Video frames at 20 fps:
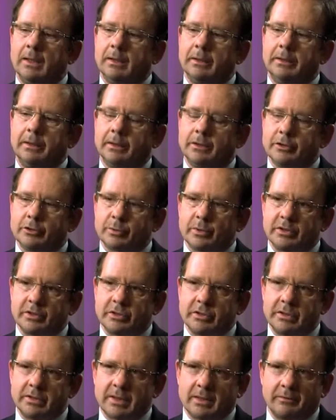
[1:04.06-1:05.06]
The other
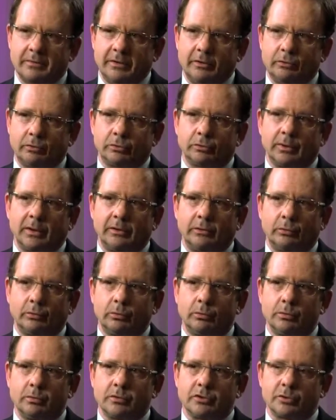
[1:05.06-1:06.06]
strategies have been to try
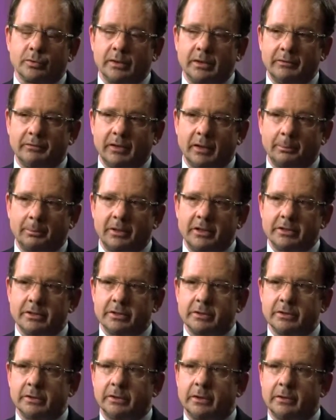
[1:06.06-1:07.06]
to stratify
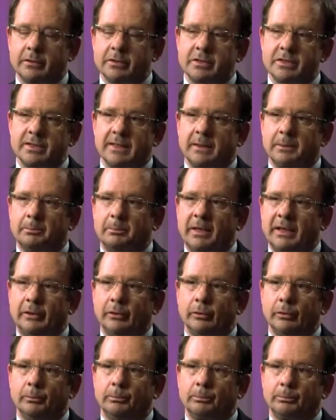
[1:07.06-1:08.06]
patients and understand
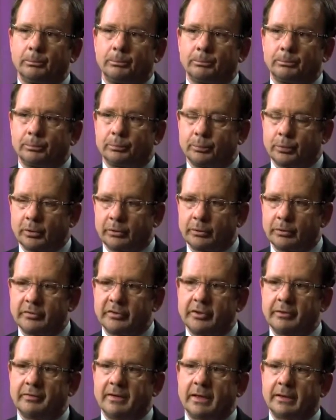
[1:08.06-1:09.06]
better
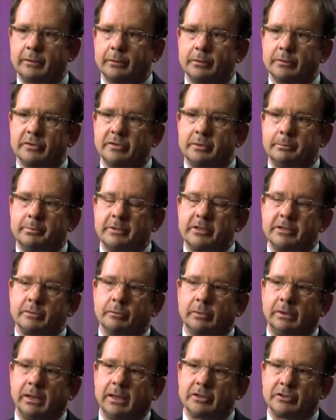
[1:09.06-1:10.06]
prognostic factors in
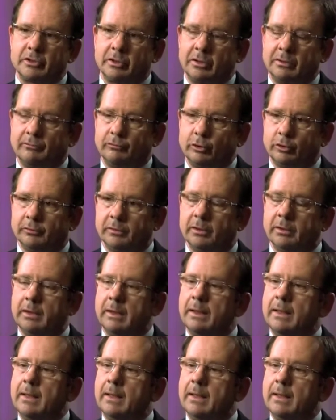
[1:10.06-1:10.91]
patients with large cell lymphoma.